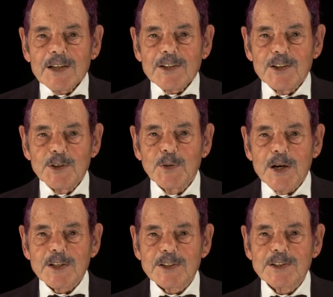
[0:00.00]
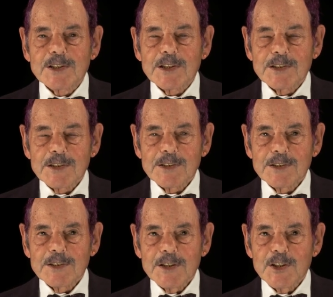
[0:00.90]
the U.S.
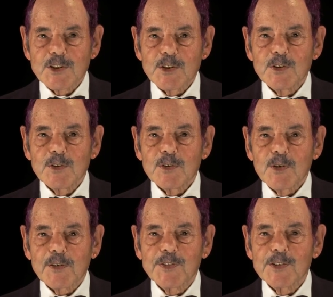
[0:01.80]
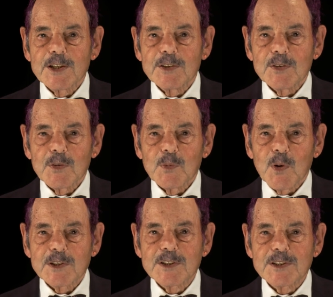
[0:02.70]
issued roughly
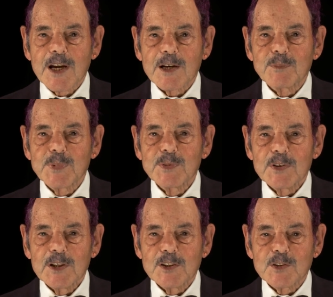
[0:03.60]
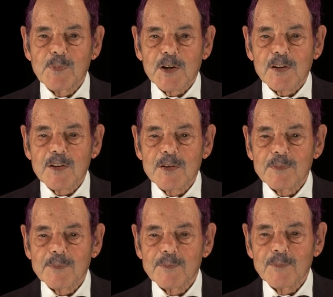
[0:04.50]
one stamp each month.
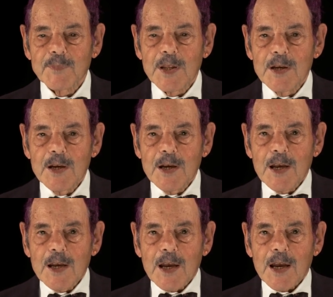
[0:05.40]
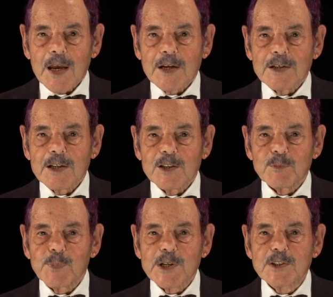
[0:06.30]
And in
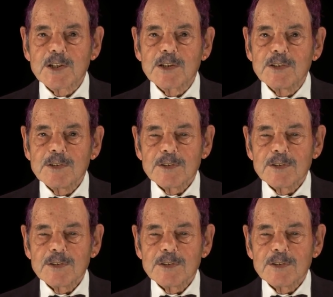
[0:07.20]
Britain,